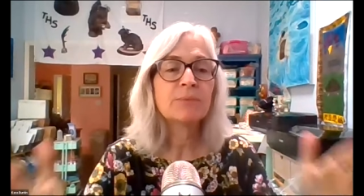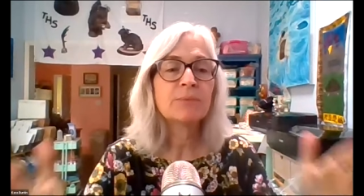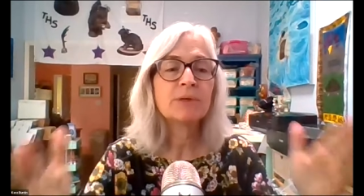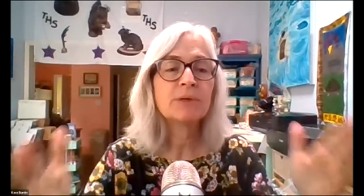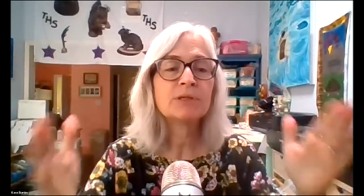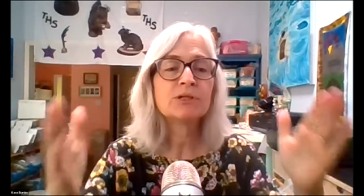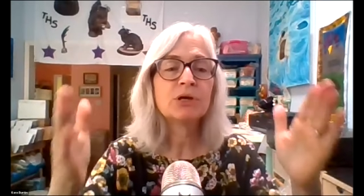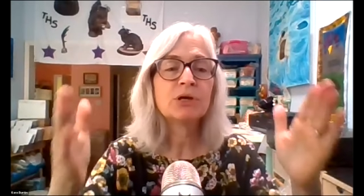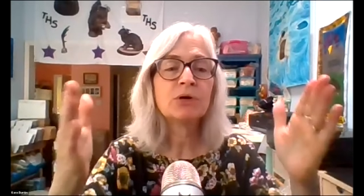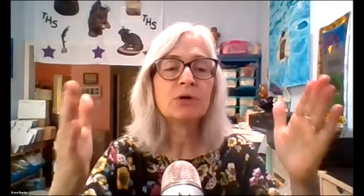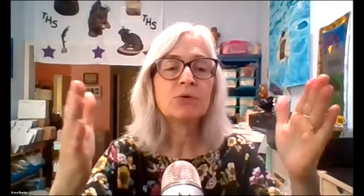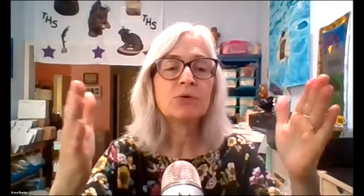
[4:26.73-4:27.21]

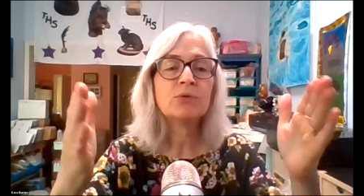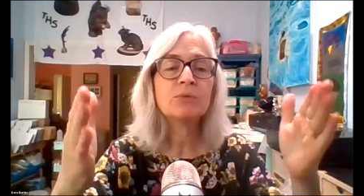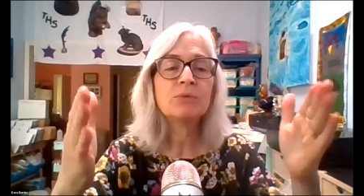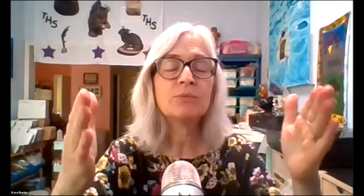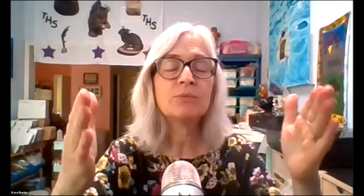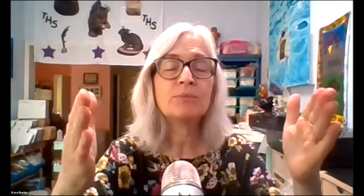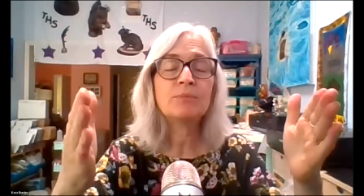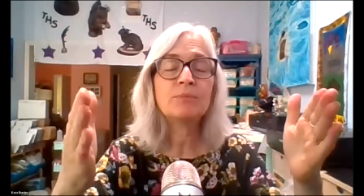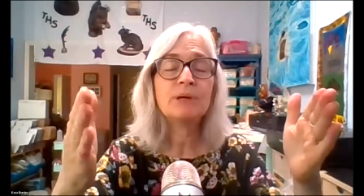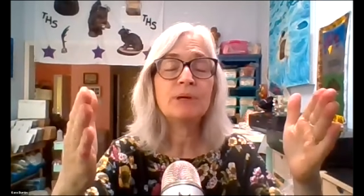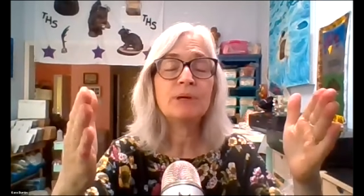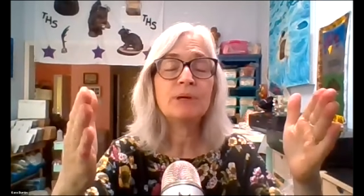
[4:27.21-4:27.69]
But don't
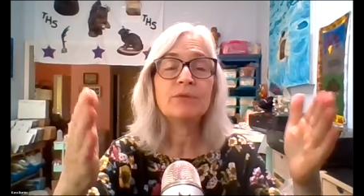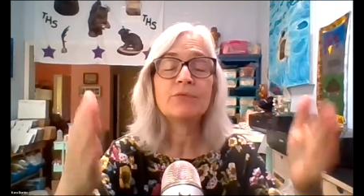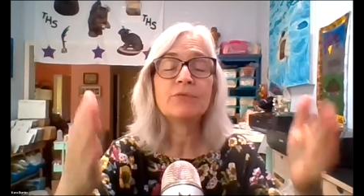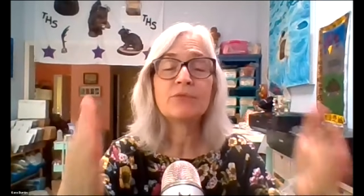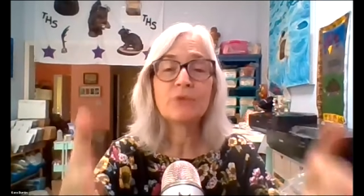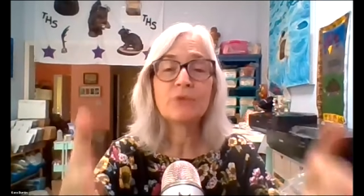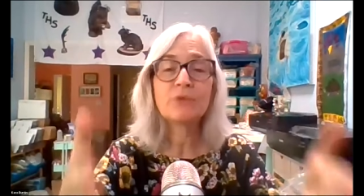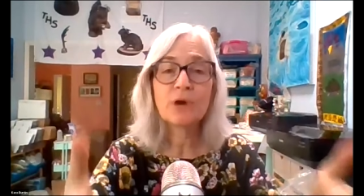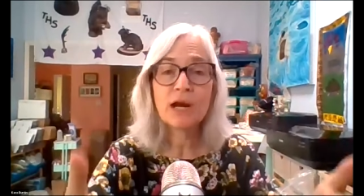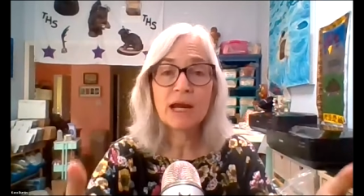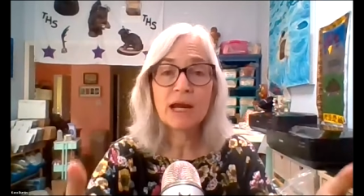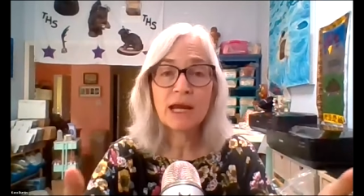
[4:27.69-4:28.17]
be
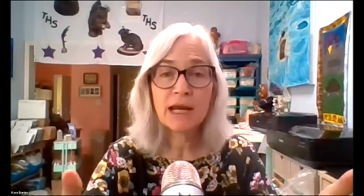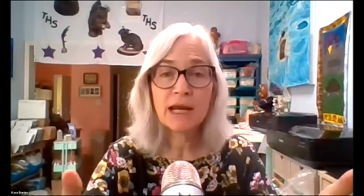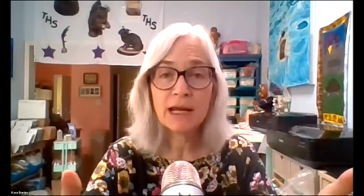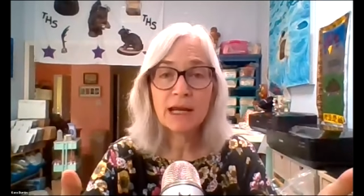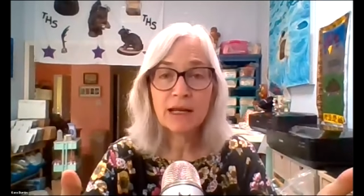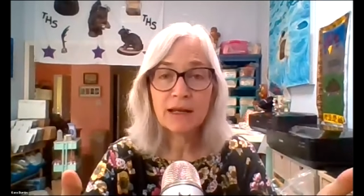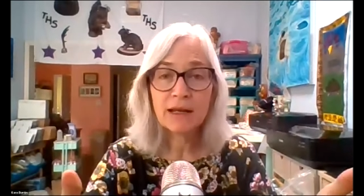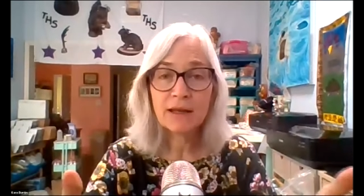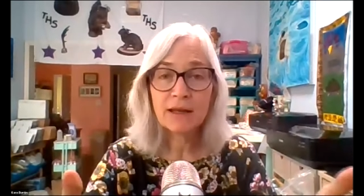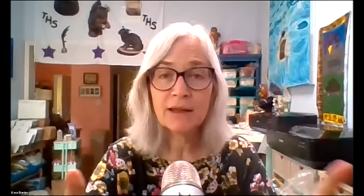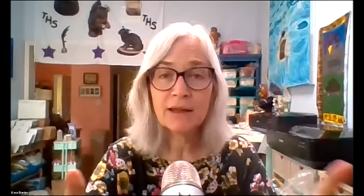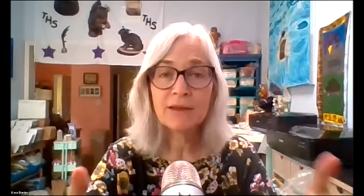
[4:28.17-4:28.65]

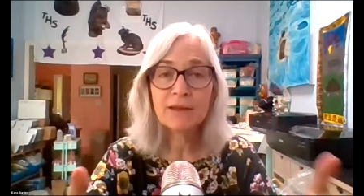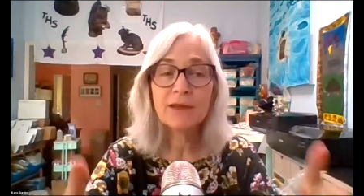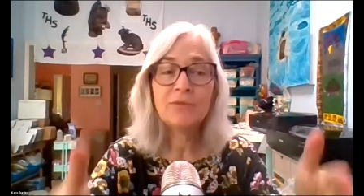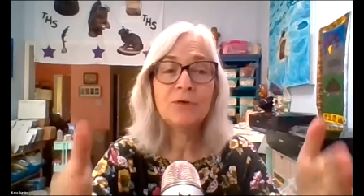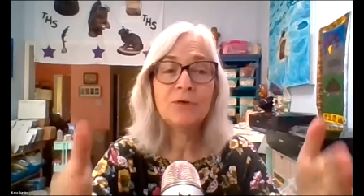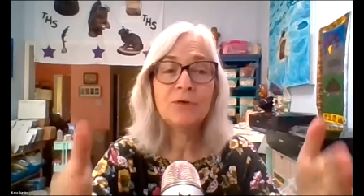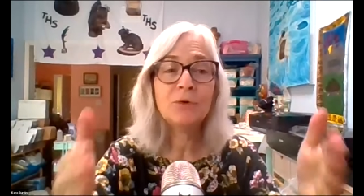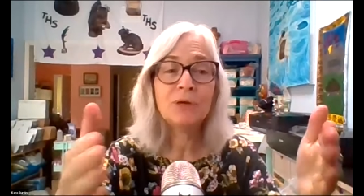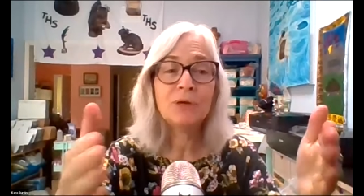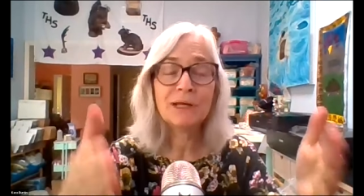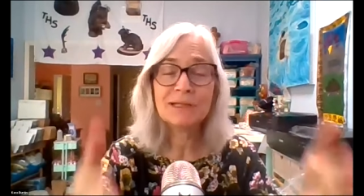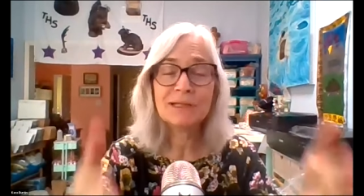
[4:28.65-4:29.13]
afraid if
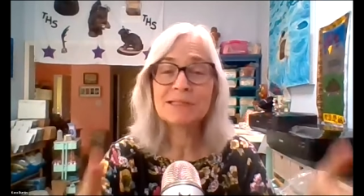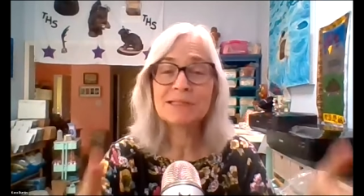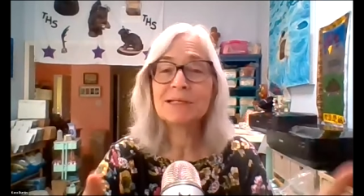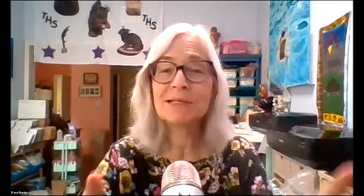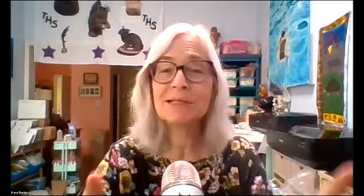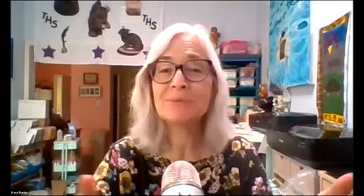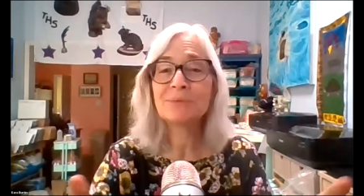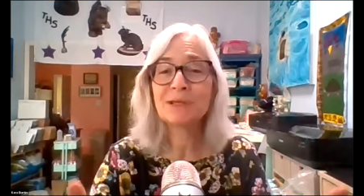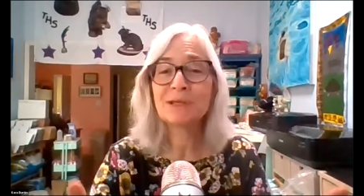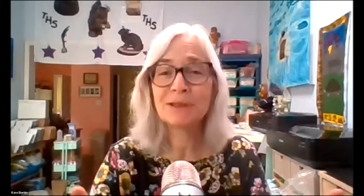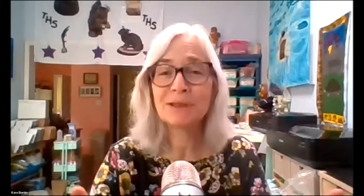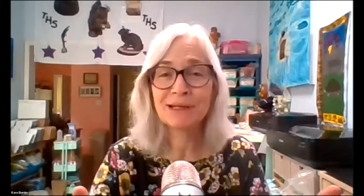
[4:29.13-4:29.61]
you get
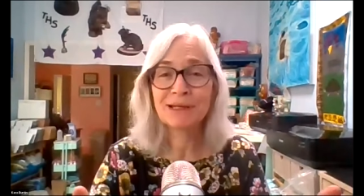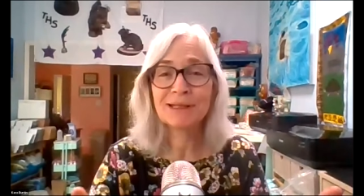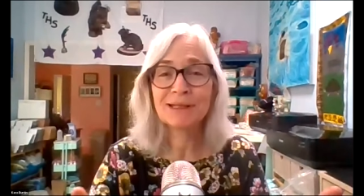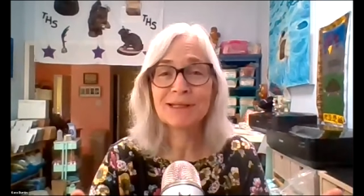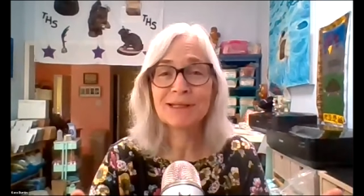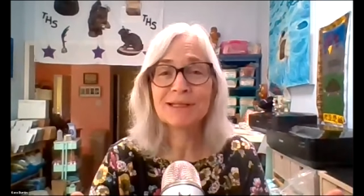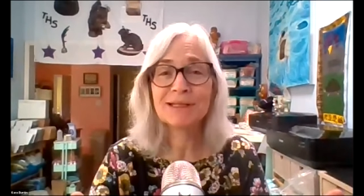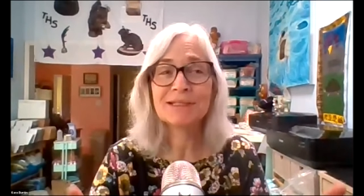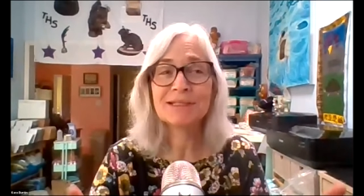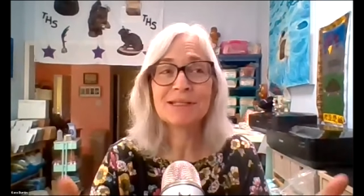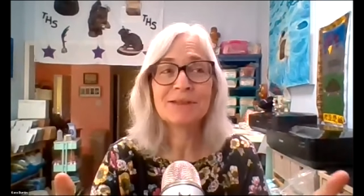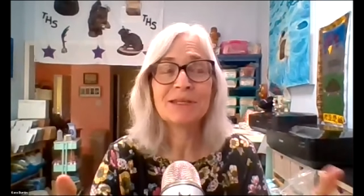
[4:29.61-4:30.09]
something like
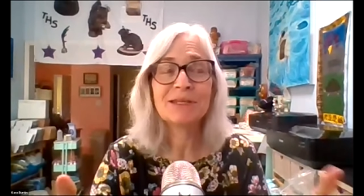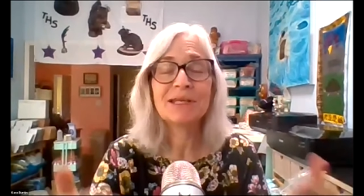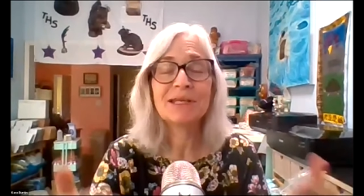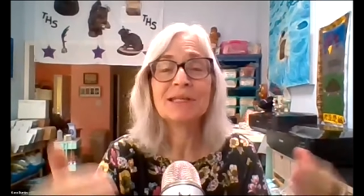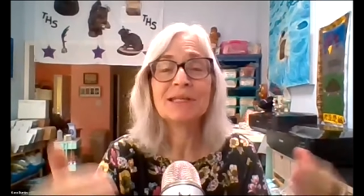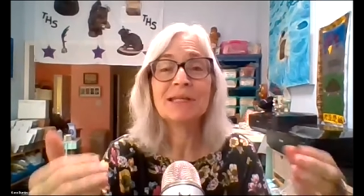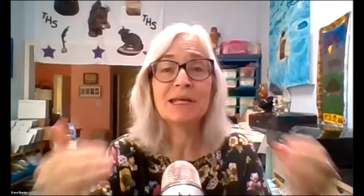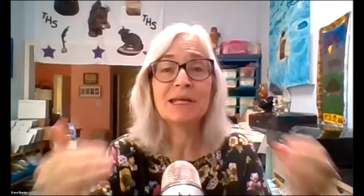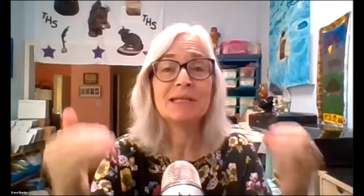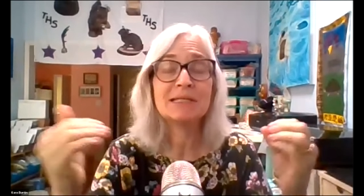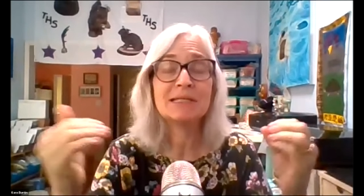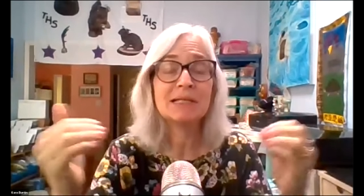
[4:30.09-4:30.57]
this and
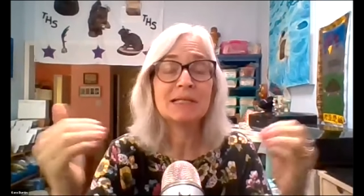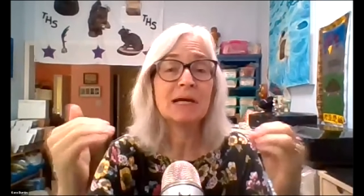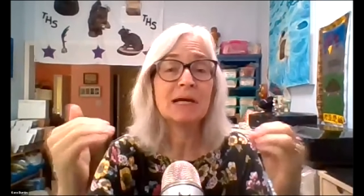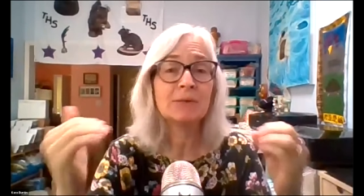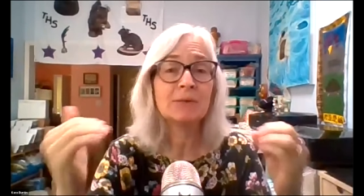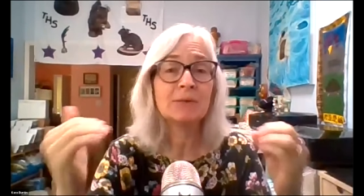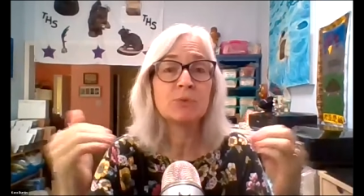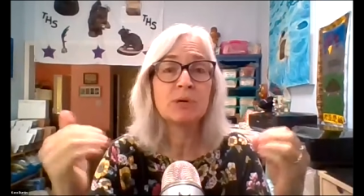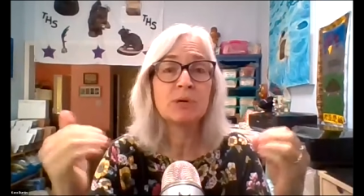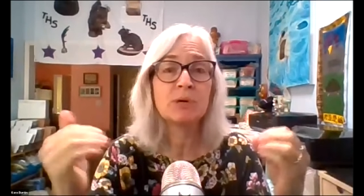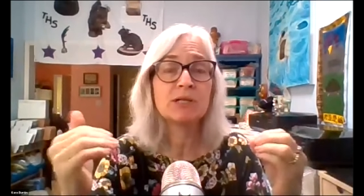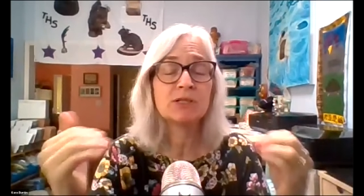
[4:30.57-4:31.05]
think it's time
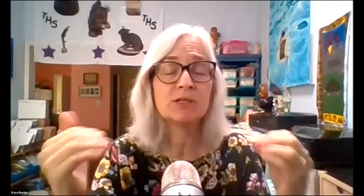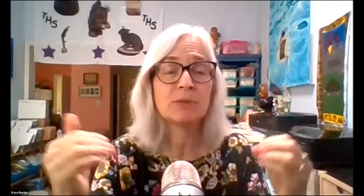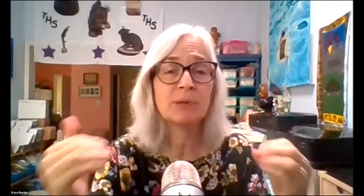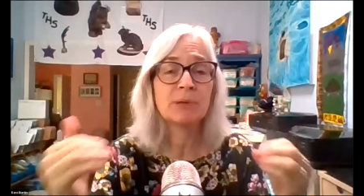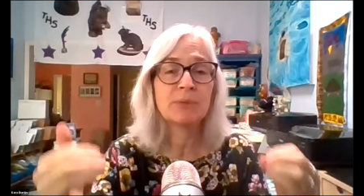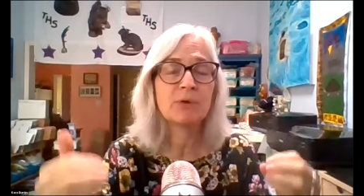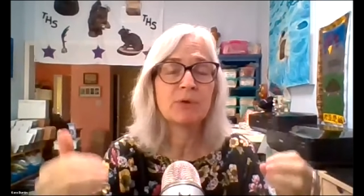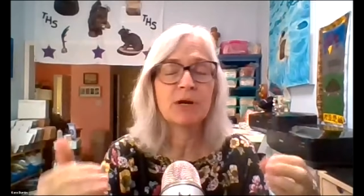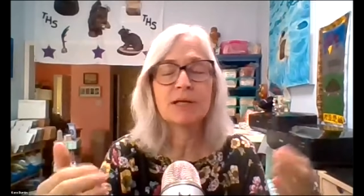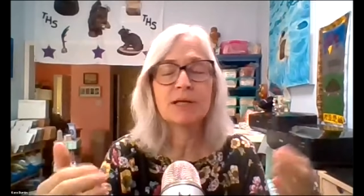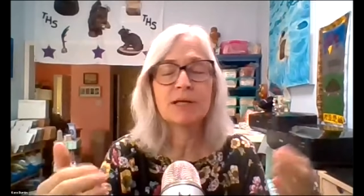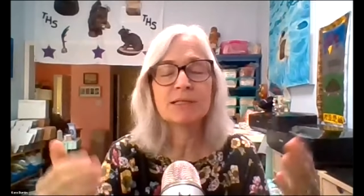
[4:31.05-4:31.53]
to raise all my
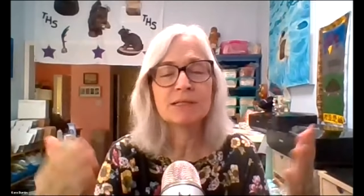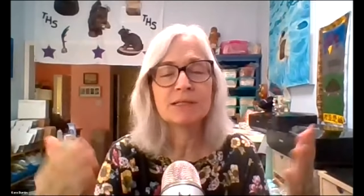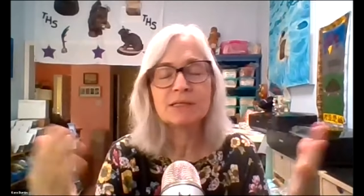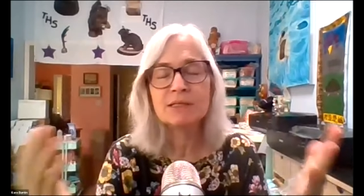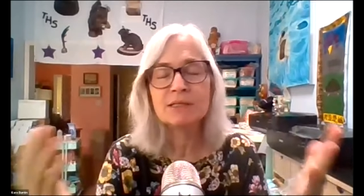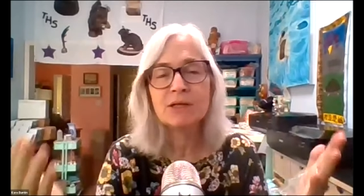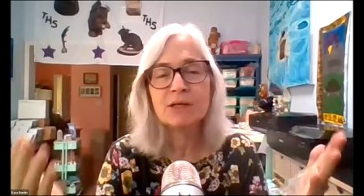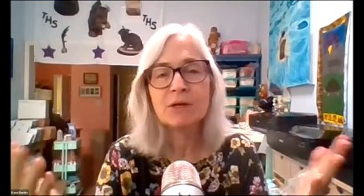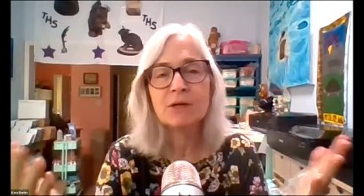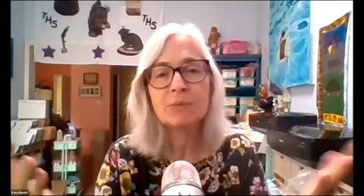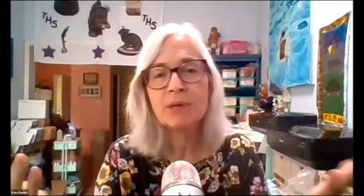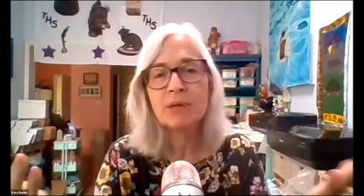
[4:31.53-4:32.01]
prices.
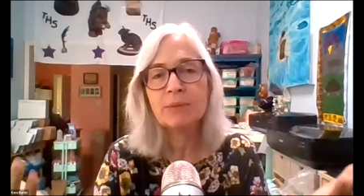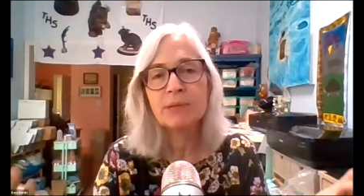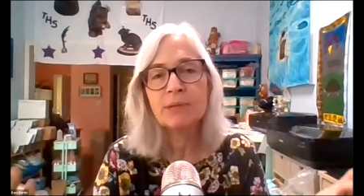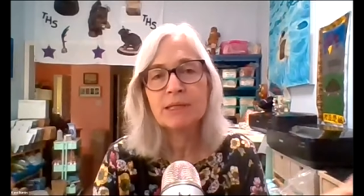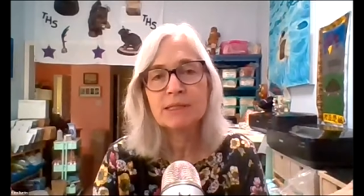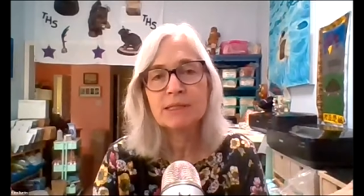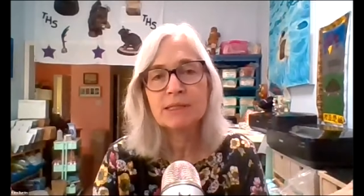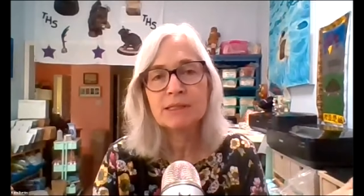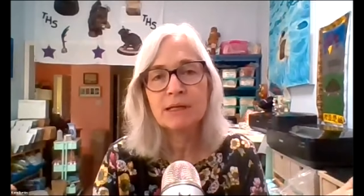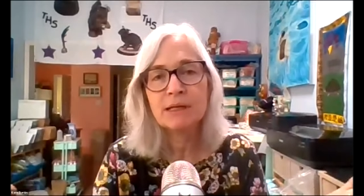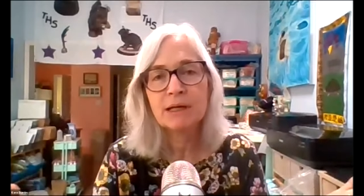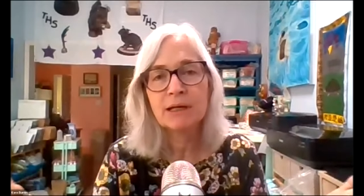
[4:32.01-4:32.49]
No, maybe
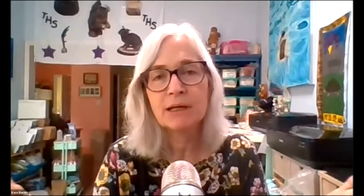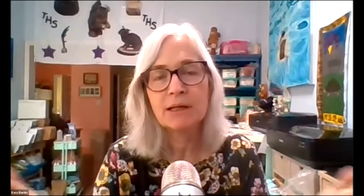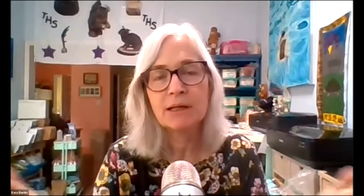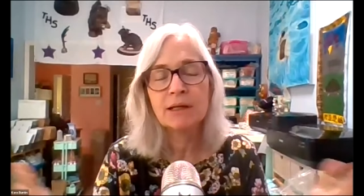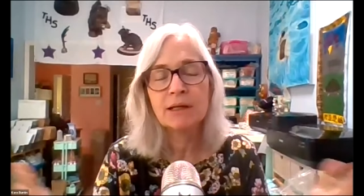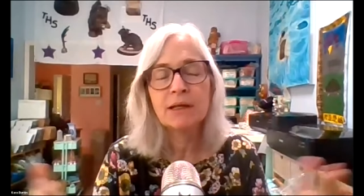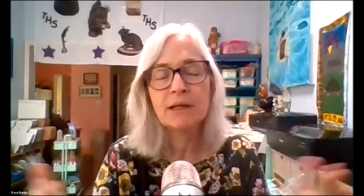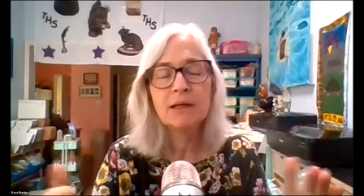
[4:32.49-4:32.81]
it's not.